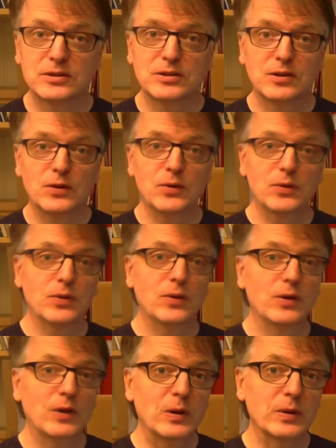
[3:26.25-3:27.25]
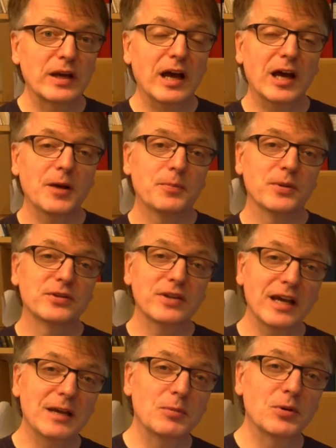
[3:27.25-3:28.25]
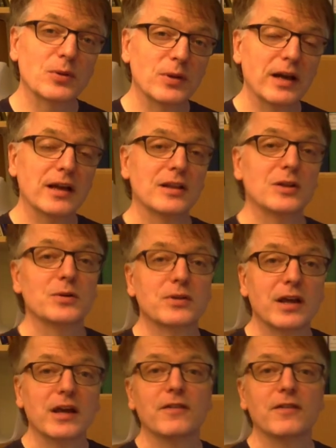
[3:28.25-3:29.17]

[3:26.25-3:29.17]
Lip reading: to look up a table and look